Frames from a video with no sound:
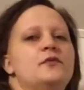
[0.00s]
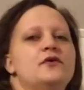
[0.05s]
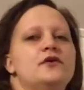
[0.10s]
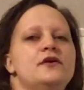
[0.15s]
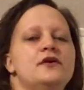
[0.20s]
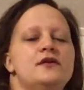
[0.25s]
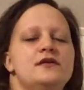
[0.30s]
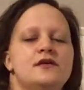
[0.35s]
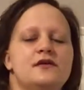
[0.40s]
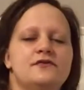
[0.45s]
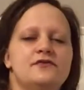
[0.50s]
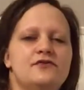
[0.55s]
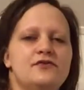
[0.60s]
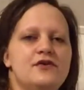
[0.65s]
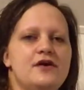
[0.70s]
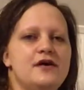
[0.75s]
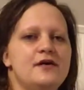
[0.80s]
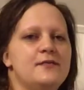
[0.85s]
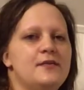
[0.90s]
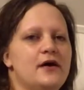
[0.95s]
worried
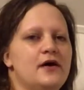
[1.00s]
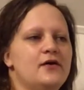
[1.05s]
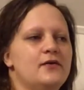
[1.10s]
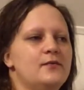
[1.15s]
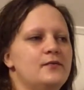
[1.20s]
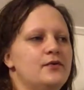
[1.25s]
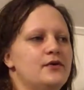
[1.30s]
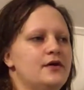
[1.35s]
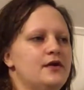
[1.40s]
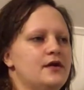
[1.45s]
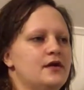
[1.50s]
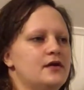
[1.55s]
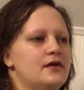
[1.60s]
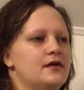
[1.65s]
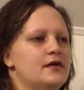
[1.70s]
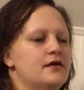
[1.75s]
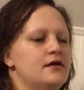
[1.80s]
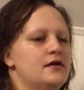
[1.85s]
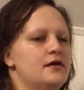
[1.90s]
yesterday about putting